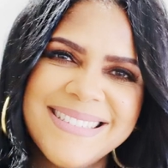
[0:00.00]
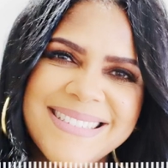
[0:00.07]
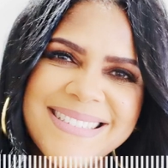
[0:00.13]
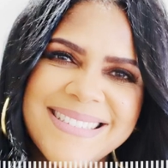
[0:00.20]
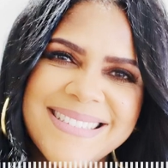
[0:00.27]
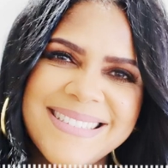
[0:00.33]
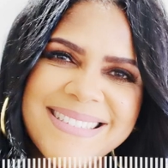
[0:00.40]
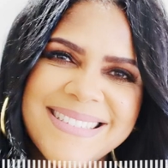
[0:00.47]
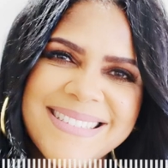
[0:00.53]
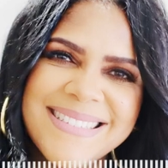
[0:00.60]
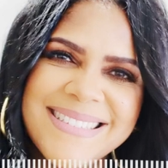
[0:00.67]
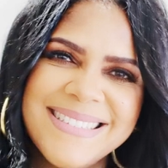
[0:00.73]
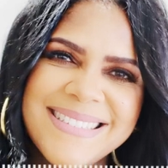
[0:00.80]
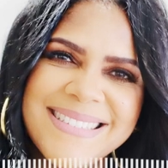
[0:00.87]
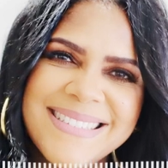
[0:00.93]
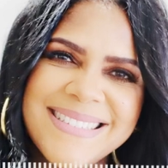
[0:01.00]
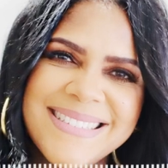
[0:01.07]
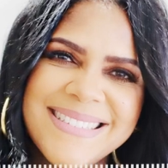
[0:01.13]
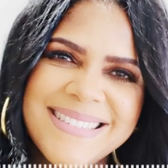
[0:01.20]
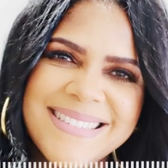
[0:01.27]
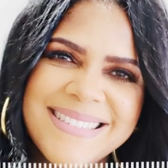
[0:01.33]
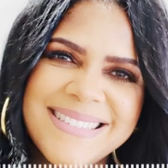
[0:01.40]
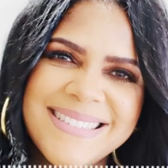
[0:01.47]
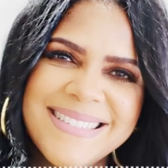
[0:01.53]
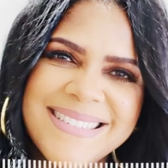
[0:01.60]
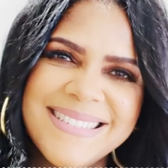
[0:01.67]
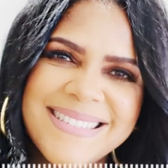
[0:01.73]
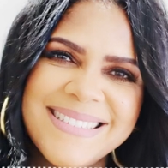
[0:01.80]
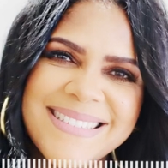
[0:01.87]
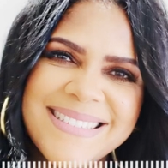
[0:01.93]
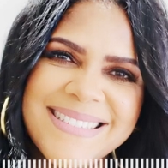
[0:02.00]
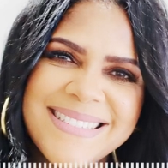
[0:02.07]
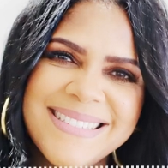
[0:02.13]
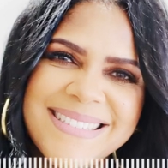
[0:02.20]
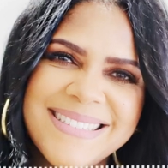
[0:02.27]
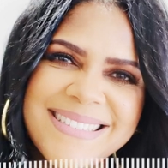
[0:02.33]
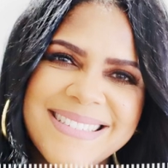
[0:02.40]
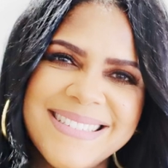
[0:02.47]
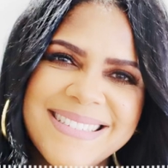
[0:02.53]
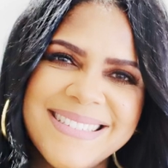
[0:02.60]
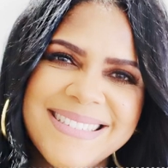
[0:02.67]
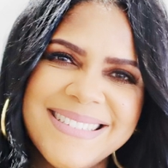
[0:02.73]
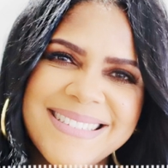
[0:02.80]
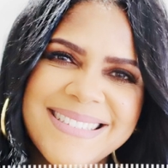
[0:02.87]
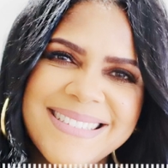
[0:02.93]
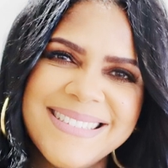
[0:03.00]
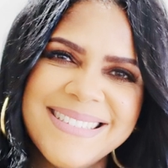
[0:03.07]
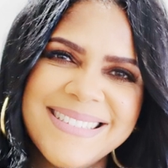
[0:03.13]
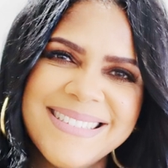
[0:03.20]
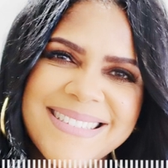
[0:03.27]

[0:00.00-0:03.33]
topsoil, and animals with regenerative agriculture,